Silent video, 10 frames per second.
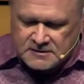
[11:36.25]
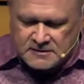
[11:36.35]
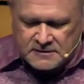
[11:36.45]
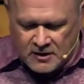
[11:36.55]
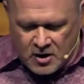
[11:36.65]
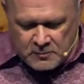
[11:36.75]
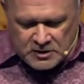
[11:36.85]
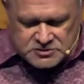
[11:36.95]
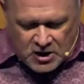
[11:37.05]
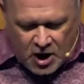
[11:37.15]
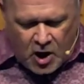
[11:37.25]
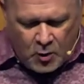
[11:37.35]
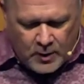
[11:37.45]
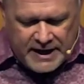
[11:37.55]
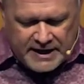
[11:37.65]
They're almost
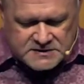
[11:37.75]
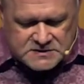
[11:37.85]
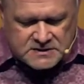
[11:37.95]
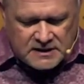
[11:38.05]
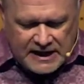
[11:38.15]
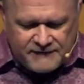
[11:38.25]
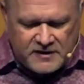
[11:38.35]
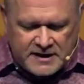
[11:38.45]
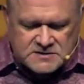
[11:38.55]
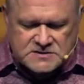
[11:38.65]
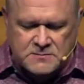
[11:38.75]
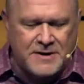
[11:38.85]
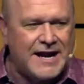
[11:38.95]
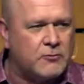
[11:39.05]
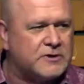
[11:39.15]
always evidenced
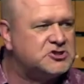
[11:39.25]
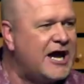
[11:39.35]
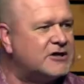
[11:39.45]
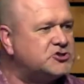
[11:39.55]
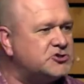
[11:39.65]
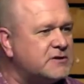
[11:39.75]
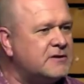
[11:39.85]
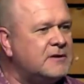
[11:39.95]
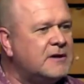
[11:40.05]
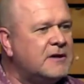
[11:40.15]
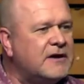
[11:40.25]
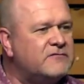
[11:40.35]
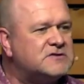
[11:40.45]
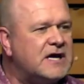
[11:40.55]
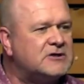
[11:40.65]
by rejection of the
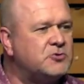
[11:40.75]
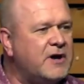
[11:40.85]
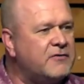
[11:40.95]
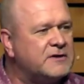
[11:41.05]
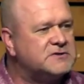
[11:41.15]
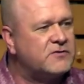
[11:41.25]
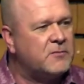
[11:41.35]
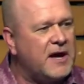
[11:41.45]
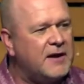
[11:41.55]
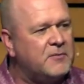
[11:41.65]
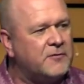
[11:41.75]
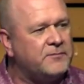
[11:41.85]
sexual ethics of the Bible.